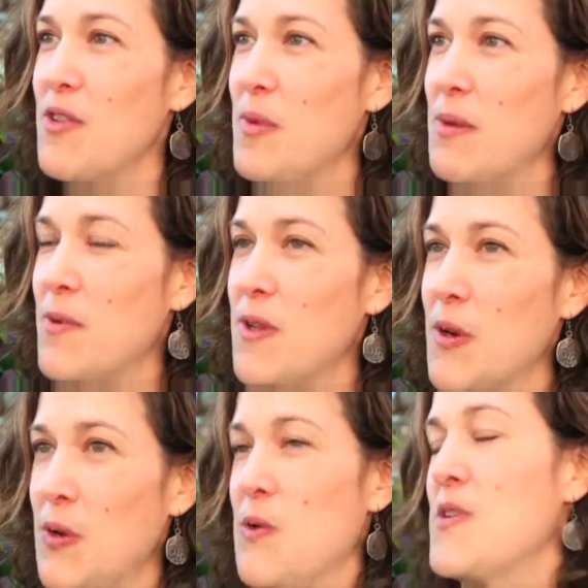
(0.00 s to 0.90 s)
with people
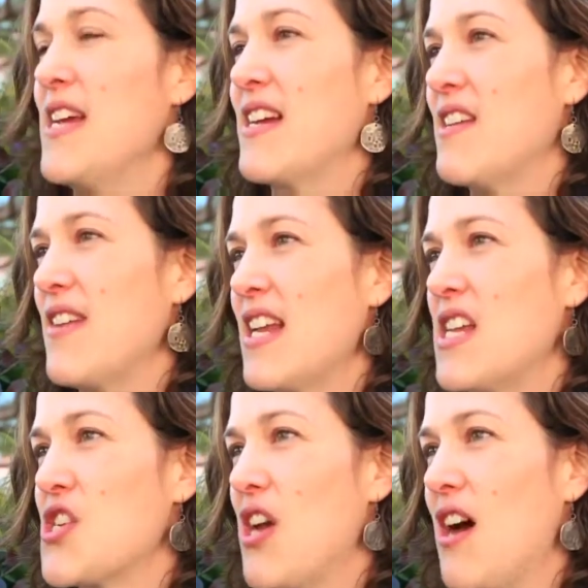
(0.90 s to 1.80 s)
who take
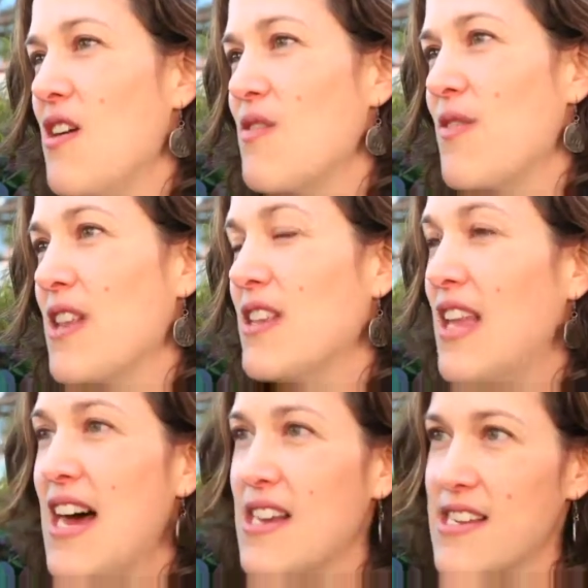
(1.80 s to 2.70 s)
advantage of
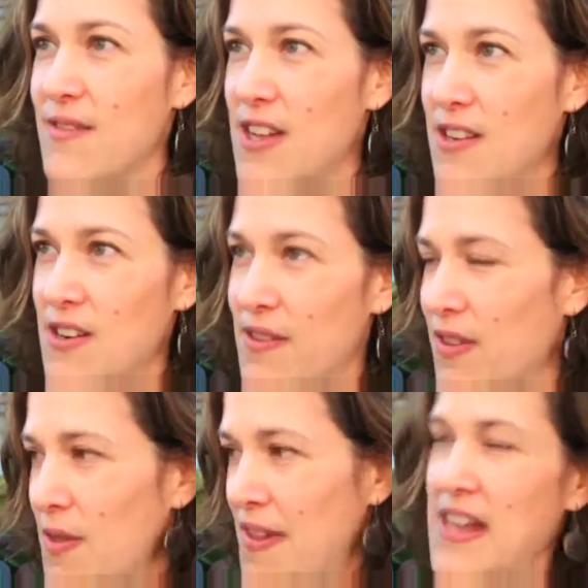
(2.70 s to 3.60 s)
lots of other
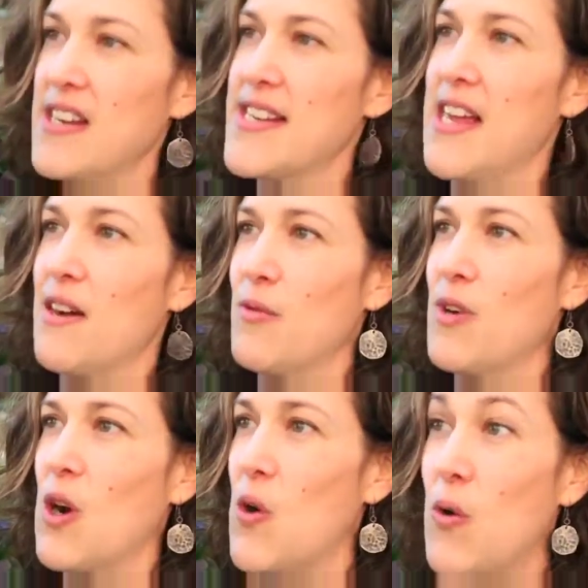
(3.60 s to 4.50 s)
different things that
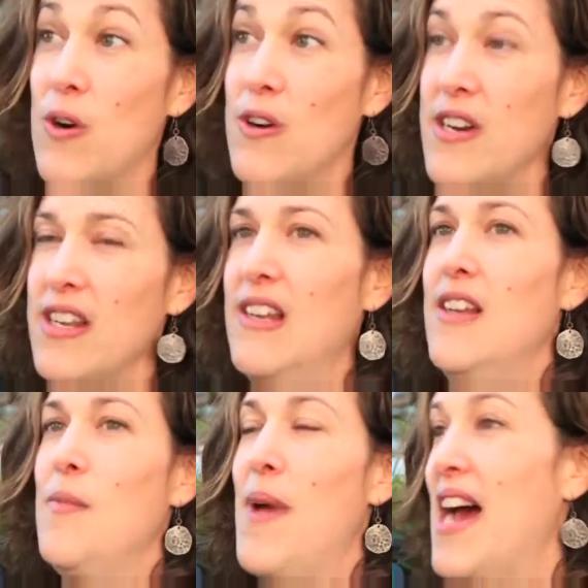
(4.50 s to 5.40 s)
record
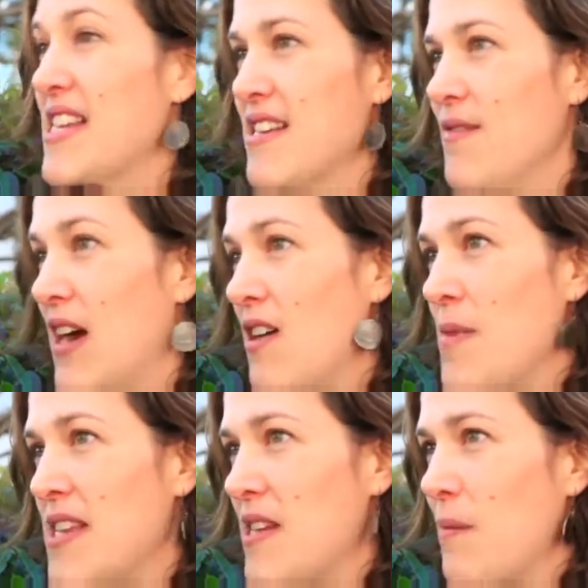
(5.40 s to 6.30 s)
past
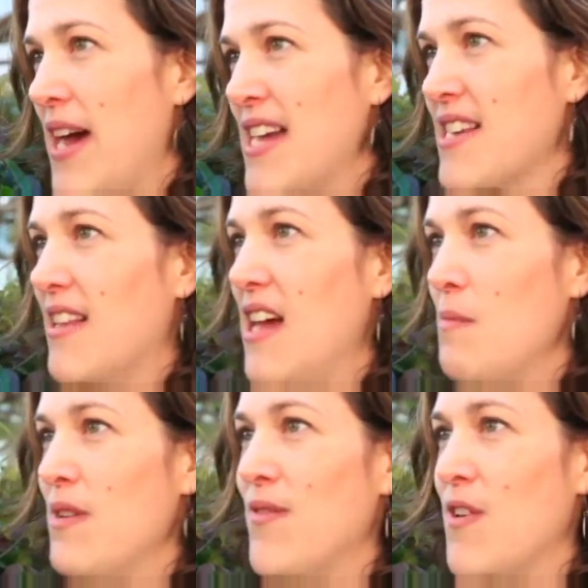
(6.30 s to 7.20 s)
environments and past
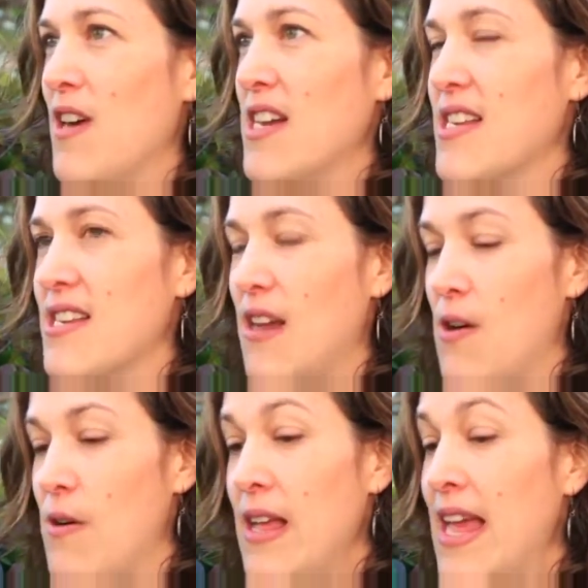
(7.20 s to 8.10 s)
climate for us.
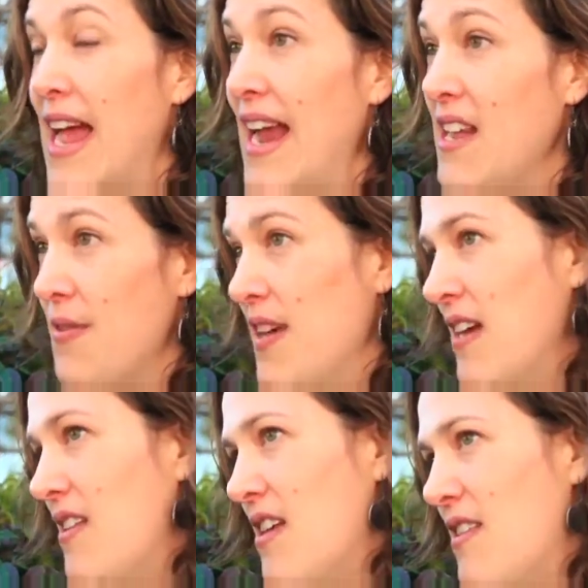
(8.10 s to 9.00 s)
So
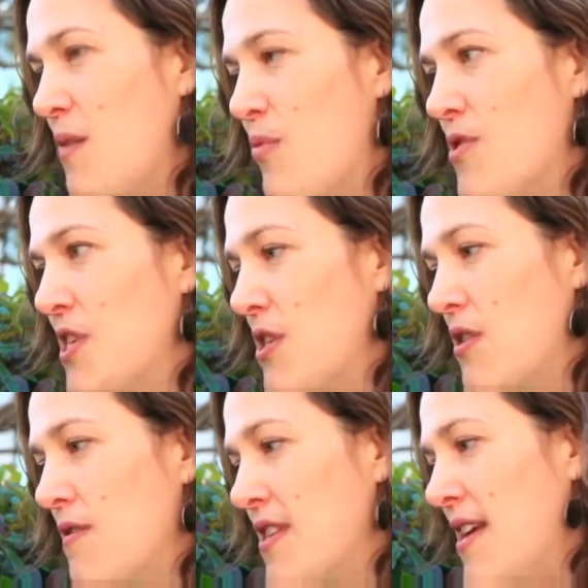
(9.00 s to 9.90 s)
anything that
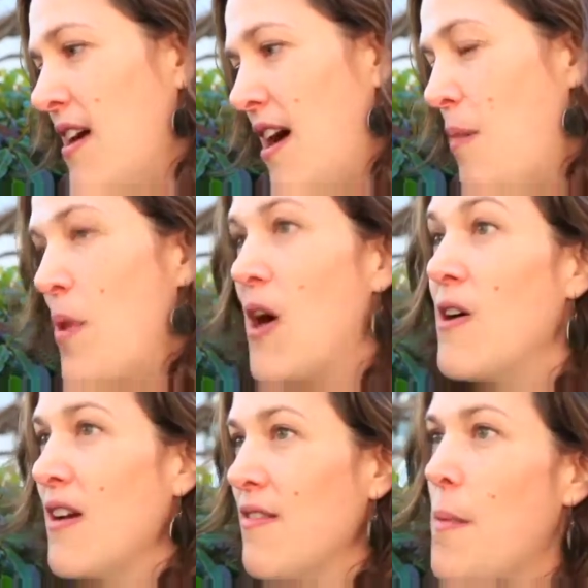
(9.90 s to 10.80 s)
preserves a
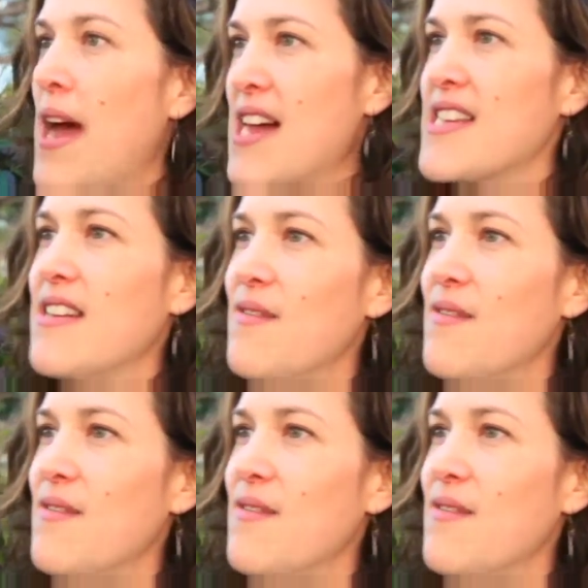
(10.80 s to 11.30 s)
part of a past